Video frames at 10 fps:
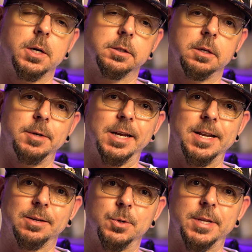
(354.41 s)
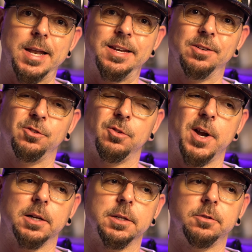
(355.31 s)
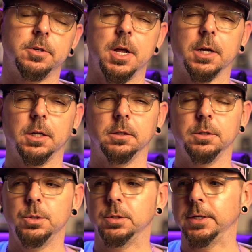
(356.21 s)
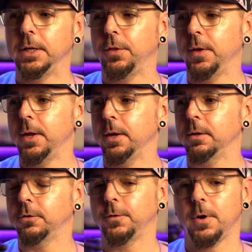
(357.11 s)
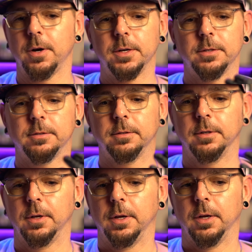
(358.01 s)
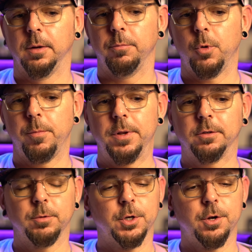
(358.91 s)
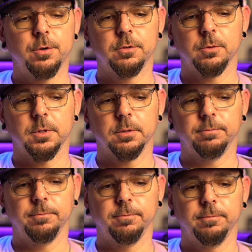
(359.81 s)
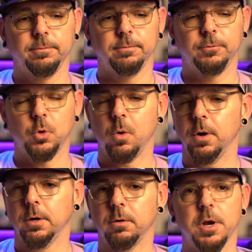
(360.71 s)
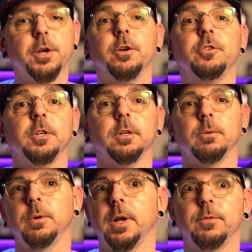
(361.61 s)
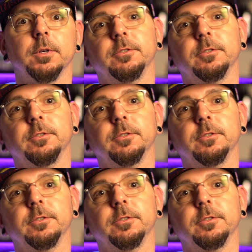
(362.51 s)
It's gonna be connected with that needle directly, so you're not gonna lose anything as far as momentum goes, or torque or energy or whatever